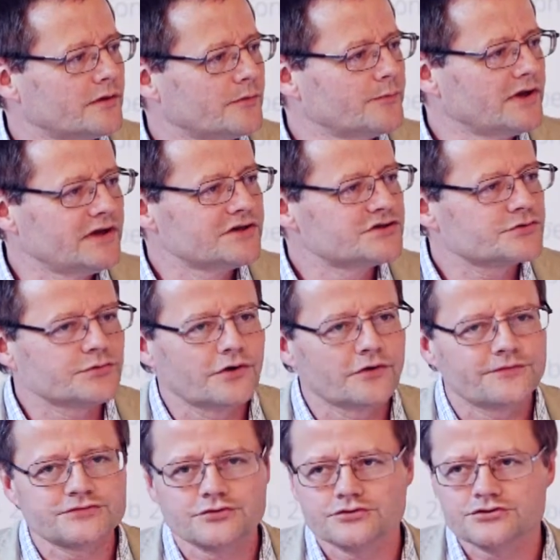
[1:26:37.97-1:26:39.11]
the Ministry
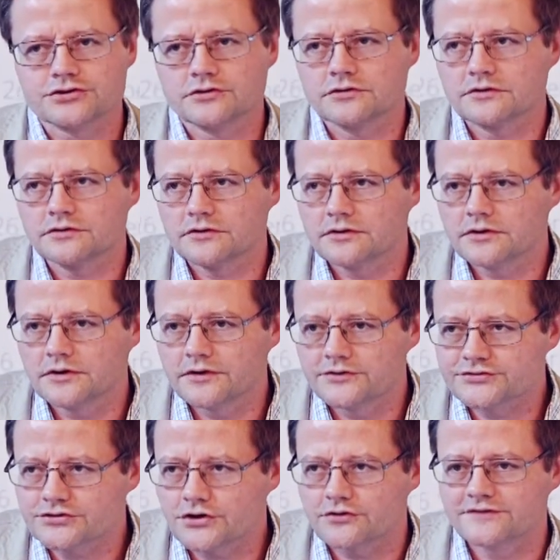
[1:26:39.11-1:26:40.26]
of Social
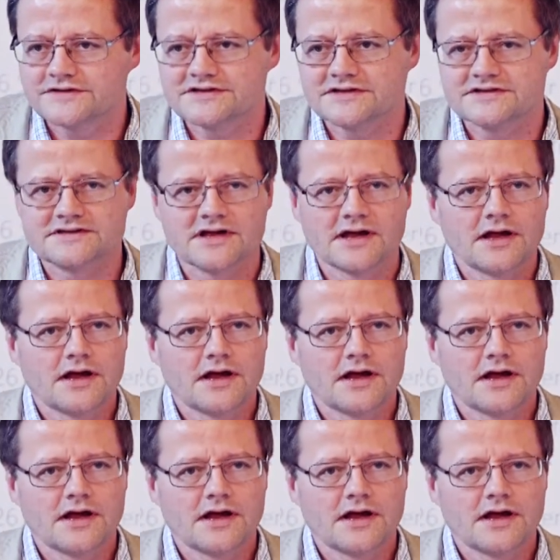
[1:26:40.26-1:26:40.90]
Services.